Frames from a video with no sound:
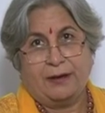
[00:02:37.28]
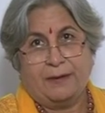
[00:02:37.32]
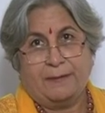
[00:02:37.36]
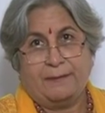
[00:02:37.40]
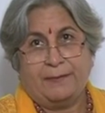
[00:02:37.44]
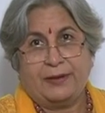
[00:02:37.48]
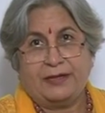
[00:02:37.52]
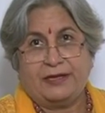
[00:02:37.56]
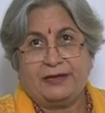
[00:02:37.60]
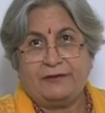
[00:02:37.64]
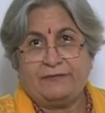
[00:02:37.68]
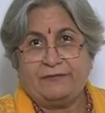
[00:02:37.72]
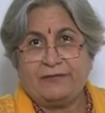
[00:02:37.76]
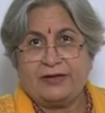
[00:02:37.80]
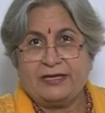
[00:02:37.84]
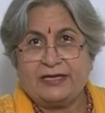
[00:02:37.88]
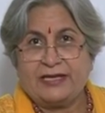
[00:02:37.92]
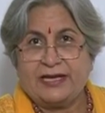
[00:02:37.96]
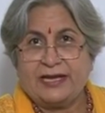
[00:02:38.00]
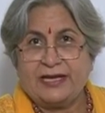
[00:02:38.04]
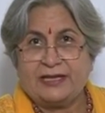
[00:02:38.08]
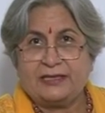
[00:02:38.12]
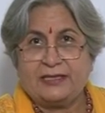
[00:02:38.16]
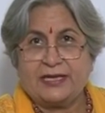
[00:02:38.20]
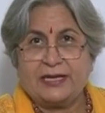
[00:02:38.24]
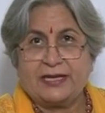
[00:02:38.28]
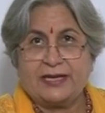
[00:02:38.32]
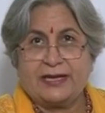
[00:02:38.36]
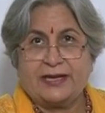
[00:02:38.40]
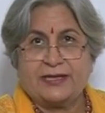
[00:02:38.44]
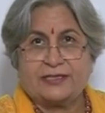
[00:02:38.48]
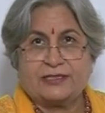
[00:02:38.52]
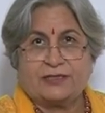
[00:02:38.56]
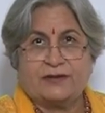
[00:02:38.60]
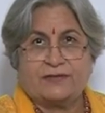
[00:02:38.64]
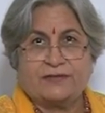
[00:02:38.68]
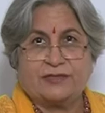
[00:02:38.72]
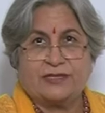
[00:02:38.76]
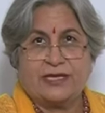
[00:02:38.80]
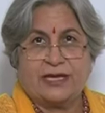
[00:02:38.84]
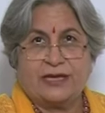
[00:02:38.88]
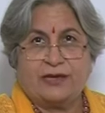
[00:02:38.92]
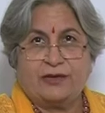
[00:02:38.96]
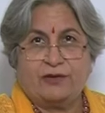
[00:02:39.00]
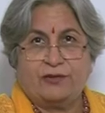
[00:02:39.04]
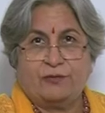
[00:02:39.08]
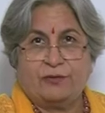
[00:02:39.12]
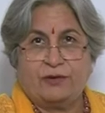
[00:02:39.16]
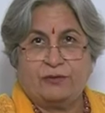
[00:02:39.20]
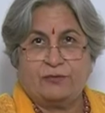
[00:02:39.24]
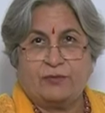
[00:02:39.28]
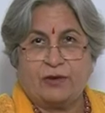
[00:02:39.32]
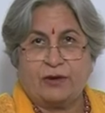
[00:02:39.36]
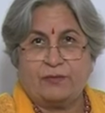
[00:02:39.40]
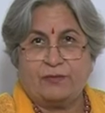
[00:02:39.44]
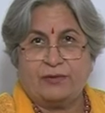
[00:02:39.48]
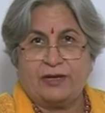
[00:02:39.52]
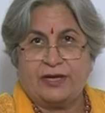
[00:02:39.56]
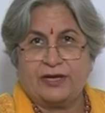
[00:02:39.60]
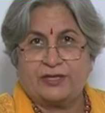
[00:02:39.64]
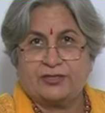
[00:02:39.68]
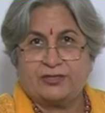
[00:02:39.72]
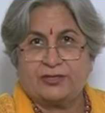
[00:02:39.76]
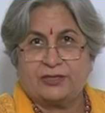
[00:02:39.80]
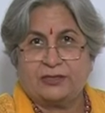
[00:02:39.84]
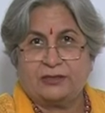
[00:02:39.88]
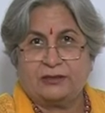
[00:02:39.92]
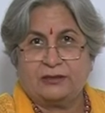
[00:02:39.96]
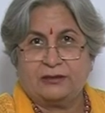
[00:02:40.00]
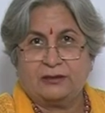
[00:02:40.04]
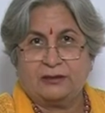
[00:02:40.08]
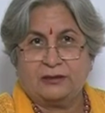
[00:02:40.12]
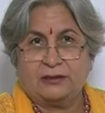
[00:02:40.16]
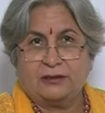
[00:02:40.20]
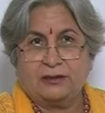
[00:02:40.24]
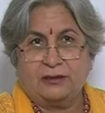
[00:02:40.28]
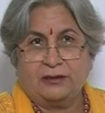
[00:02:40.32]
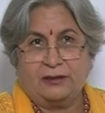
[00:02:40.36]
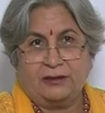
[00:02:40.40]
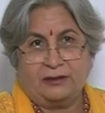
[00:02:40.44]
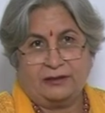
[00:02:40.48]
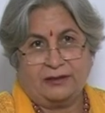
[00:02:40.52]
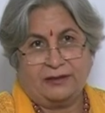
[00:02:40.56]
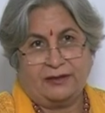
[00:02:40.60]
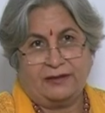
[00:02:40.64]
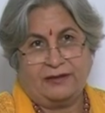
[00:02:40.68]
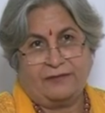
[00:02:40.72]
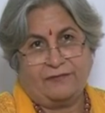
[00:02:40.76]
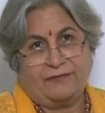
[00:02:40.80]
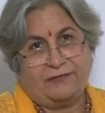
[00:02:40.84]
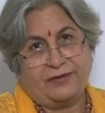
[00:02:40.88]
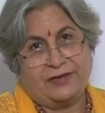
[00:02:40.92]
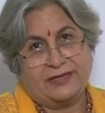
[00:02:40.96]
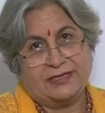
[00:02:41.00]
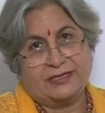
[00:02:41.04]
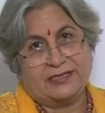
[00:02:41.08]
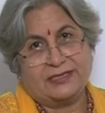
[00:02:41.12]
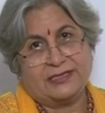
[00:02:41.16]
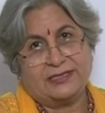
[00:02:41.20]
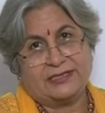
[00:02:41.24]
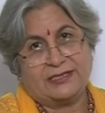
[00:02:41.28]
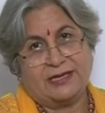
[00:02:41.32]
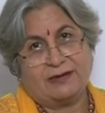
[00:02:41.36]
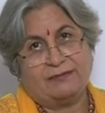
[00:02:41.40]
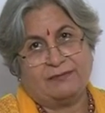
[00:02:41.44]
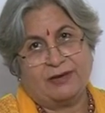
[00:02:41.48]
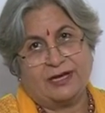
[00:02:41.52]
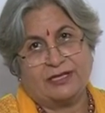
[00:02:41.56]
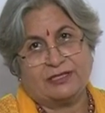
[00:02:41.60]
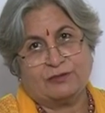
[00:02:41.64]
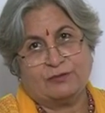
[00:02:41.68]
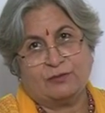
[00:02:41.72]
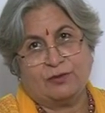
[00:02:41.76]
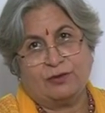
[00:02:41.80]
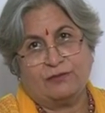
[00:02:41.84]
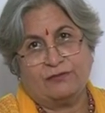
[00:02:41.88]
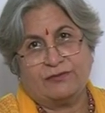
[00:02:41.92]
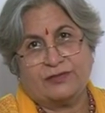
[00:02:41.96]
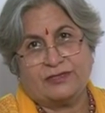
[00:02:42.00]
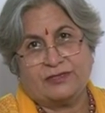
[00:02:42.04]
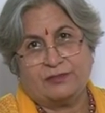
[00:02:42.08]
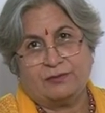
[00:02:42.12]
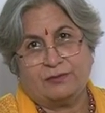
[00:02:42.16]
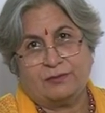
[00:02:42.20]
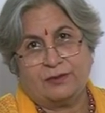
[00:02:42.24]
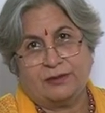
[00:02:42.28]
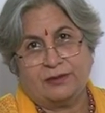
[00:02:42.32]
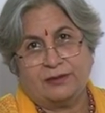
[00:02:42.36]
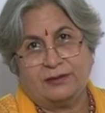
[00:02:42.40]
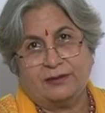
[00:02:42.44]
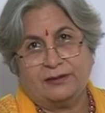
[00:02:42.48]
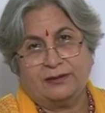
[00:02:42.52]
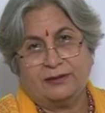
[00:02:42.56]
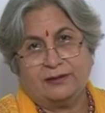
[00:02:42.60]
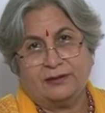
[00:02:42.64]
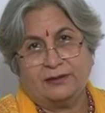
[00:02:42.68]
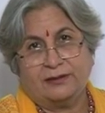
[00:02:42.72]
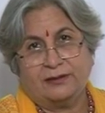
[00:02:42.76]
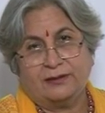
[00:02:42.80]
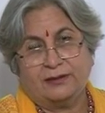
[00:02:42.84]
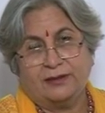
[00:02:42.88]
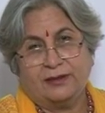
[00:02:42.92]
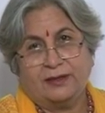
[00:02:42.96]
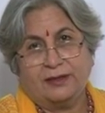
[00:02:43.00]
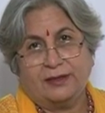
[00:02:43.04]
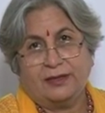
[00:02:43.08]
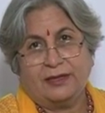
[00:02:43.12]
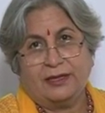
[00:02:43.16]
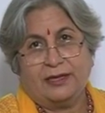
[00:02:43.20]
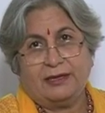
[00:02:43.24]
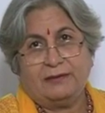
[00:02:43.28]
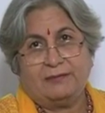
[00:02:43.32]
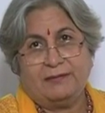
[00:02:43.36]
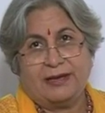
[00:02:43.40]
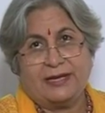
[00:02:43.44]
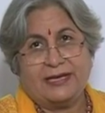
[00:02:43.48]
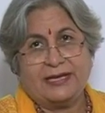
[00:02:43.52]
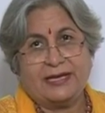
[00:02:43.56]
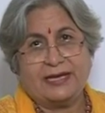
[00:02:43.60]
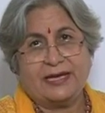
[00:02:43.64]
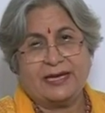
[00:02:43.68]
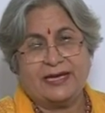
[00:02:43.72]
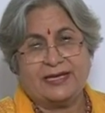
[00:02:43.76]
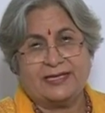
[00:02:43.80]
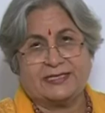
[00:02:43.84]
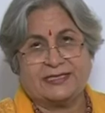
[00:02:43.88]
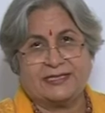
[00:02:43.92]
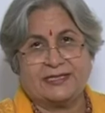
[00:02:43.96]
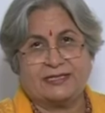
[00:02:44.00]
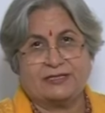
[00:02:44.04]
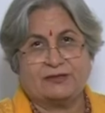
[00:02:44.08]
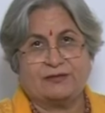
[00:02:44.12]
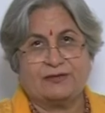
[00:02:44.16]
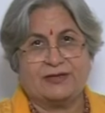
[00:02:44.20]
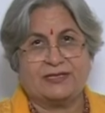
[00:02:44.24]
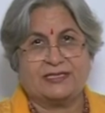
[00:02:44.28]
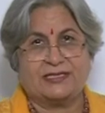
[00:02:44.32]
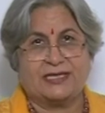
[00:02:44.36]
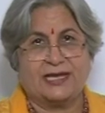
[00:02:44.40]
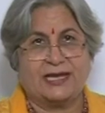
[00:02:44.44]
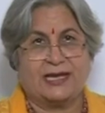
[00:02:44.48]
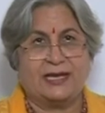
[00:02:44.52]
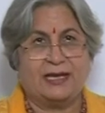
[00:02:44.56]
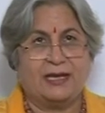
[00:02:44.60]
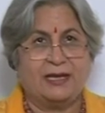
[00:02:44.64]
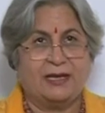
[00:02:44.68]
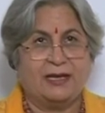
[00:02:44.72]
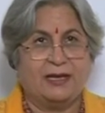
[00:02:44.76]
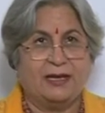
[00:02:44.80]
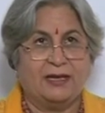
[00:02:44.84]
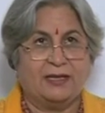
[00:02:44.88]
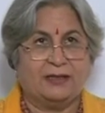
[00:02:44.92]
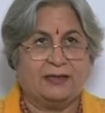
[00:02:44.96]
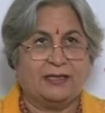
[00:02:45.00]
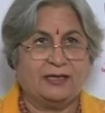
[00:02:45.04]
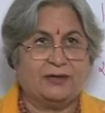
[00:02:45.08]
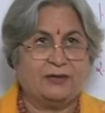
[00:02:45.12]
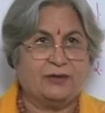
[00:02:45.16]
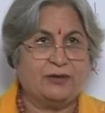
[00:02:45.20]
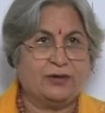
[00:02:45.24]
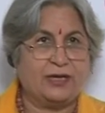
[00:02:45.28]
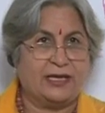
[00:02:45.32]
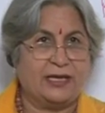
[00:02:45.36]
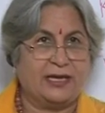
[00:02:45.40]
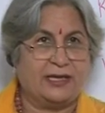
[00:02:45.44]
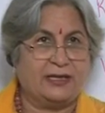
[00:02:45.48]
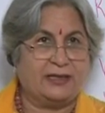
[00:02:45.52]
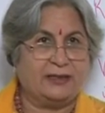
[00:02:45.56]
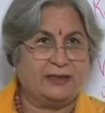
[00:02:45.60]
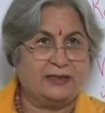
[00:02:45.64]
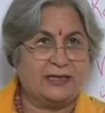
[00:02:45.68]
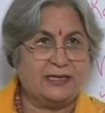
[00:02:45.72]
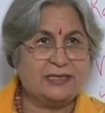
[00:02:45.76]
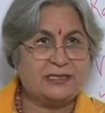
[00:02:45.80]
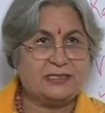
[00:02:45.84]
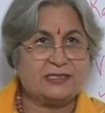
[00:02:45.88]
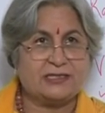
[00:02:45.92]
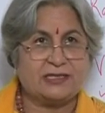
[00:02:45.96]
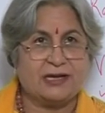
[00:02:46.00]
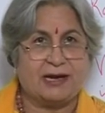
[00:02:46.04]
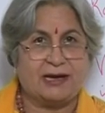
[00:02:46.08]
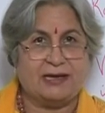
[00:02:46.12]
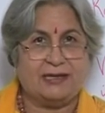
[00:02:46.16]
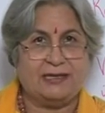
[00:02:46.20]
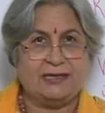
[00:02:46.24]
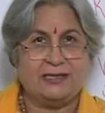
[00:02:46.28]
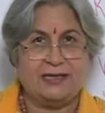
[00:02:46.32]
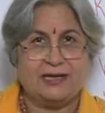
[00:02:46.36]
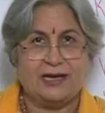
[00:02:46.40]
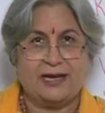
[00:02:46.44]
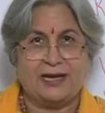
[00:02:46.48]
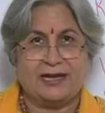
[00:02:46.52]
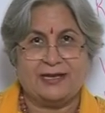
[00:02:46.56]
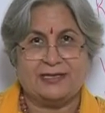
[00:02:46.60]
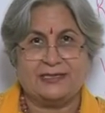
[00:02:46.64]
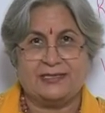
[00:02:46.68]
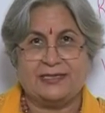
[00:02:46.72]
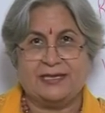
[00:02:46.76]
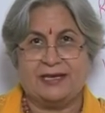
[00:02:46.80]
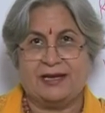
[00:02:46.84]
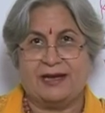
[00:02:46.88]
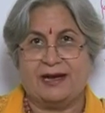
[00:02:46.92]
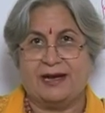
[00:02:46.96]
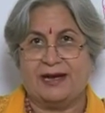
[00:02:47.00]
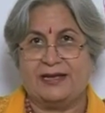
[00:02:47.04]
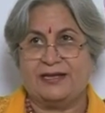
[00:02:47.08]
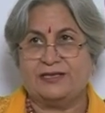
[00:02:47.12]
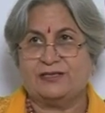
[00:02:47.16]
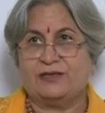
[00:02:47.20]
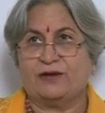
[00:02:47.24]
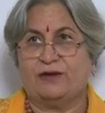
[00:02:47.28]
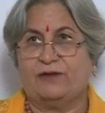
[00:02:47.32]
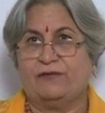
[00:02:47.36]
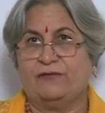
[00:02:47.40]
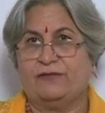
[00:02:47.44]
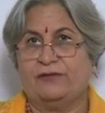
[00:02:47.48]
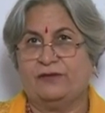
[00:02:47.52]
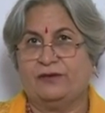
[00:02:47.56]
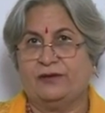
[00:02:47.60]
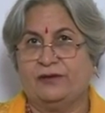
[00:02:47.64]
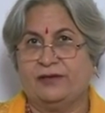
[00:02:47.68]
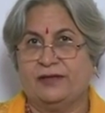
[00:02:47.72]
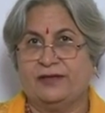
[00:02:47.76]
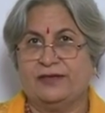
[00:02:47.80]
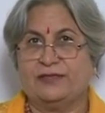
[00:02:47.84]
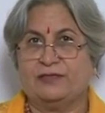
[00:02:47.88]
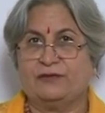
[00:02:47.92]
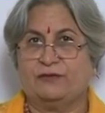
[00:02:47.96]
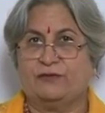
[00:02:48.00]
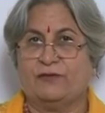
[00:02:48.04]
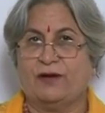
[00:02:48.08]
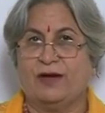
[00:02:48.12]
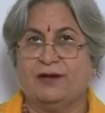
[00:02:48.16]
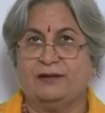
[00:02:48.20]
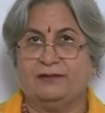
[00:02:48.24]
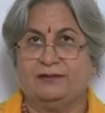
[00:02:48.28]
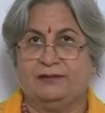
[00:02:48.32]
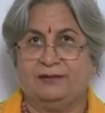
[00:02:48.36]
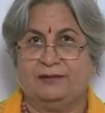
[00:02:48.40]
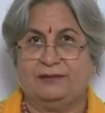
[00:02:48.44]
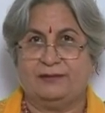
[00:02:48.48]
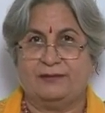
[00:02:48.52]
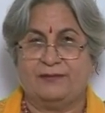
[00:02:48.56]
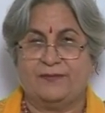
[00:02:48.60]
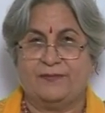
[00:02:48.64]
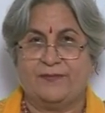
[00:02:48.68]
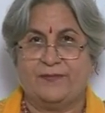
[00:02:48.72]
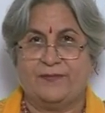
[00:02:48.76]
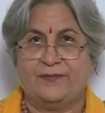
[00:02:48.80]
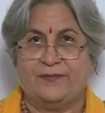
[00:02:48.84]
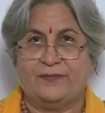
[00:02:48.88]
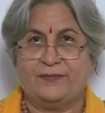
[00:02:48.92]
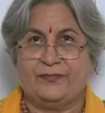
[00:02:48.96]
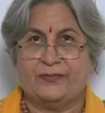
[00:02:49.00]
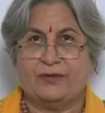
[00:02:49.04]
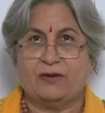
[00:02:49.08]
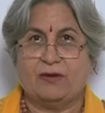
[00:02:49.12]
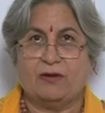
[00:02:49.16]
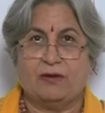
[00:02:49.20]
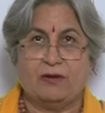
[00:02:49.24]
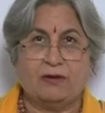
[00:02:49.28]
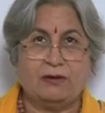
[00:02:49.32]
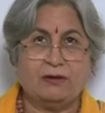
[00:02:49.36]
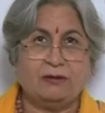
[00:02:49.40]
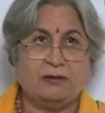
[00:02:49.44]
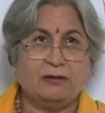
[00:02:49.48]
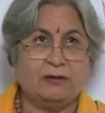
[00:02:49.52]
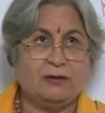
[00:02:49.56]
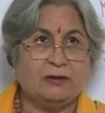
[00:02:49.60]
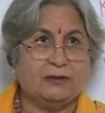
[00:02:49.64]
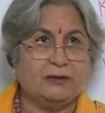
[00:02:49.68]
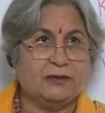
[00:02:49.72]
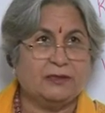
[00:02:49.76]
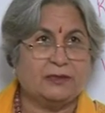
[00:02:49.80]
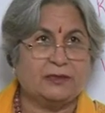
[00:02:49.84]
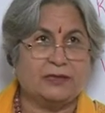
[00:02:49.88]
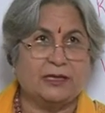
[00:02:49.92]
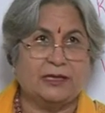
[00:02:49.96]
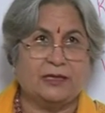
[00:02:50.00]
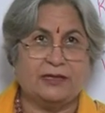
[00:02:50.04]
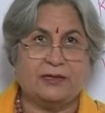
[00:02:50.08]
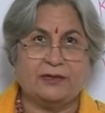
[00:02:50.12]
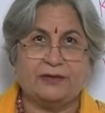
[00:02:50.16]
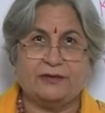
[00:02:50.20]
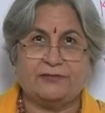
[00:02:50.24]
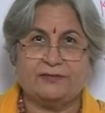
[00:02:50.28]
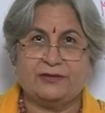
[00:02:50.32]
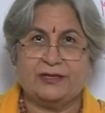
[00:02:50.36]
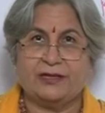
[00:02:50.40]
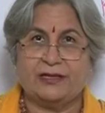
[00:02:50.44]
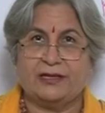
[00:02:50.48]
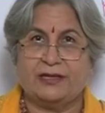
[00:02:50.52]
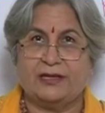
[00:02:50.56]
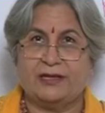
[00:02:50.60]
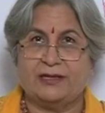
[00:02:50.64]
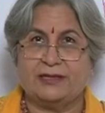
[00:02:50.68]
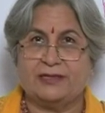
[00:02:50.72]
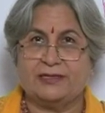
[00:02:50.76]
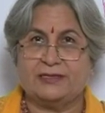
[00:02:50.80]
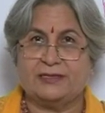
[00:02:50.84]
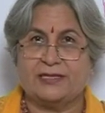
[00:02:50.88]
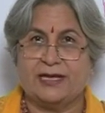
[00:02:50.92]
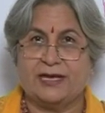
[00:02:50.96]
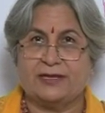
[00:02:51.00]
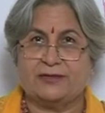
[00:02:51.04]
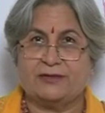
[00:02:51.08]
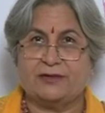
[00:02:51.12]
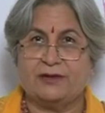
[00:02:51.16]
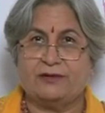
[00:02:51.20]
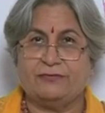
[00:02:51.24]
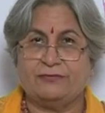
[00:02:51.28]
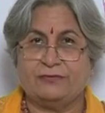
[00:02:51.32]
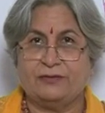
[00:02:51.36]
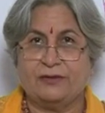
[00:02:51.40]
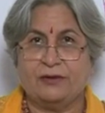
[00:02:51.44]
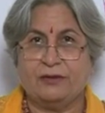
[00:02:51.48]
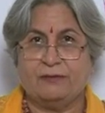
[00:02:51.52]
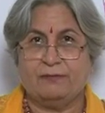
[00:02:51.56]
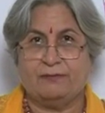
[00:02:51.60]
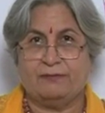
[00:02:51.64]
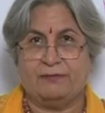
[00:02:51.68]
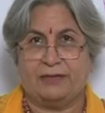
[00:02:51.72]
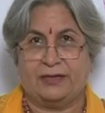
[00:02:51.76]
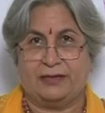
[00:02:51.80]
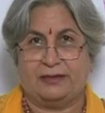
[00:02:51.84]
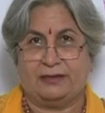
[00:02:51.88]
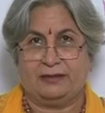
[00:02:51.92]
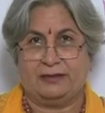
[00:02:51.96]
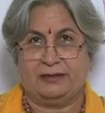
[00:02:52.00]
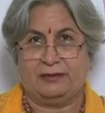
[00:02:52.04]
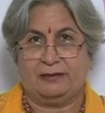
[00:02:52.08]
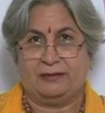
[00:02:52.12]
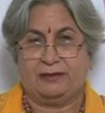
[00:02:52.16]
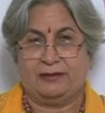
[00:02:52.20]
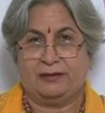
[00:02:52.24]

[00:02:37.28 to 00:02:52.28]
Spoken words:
But if we take the case of, say, human population, the differences are much more visible. In many cases, we say that, okay, this child has the eyes of his father, or the color of the hair is that of mother.